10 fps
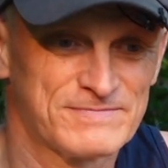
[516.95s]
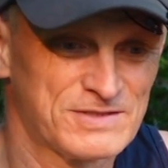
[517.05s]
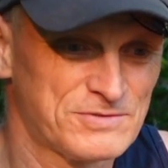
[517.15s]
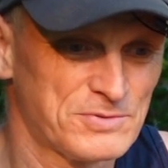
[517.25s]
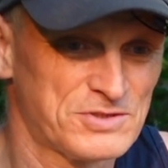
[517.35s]

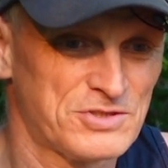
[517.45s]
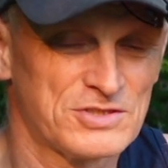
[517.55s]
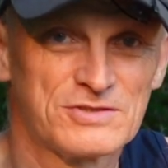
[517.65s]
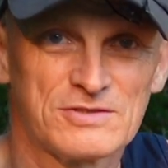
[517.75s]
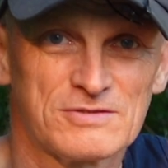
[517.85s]
This was
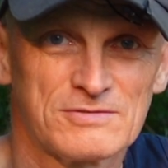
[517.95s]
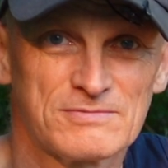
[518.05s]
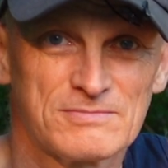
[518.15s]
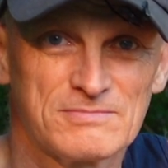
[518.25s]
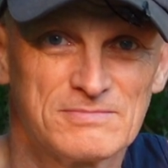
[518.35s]
just
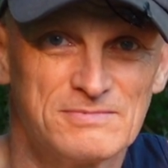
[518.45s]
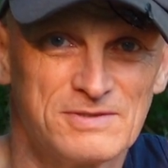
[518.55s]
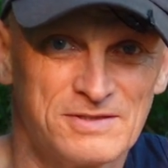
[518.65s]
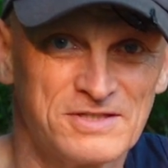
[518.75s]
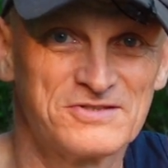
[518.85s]

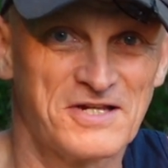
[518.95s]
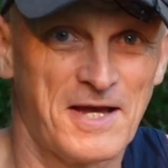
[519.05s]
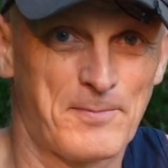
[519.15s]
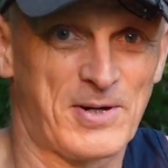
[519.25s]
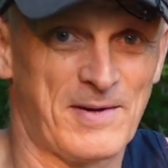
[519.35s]
an
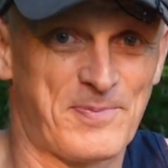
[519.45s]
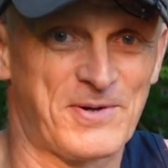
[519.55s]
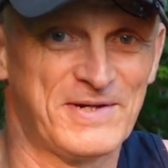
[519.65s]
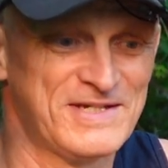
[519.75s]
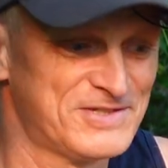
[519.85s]
exam
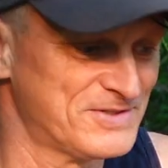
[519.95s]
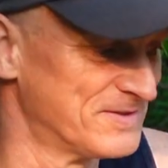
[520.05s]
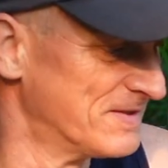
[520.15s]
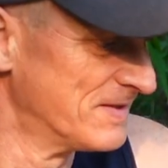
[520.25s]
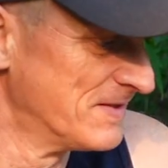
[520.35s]
preparation.